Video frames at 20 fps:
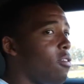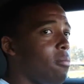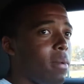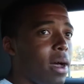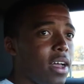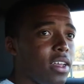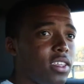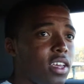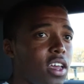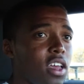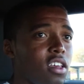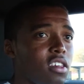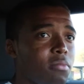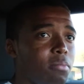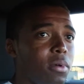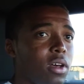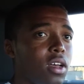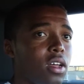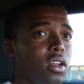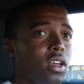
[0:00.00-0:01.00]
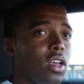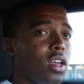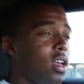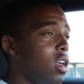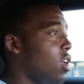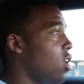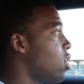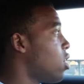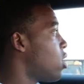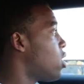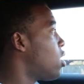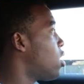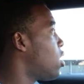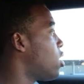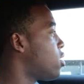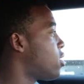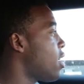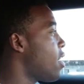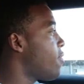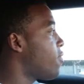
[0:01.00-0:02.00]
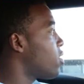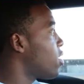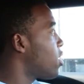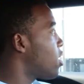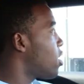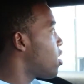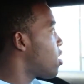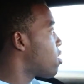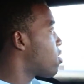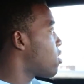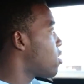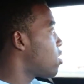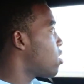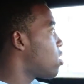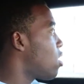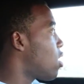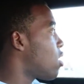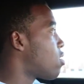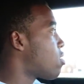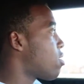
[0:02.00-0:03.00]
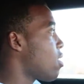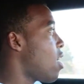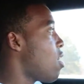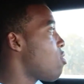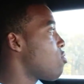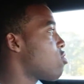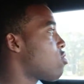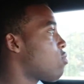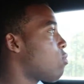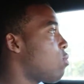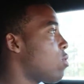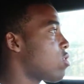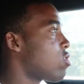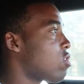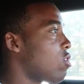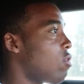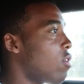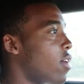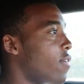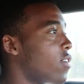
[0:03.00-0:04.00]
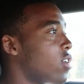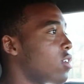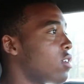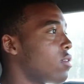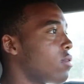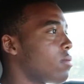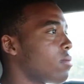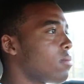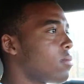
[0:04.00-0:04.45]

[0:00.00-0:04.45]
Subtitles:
for my taste, but definitely isn't a slouch whatsoever.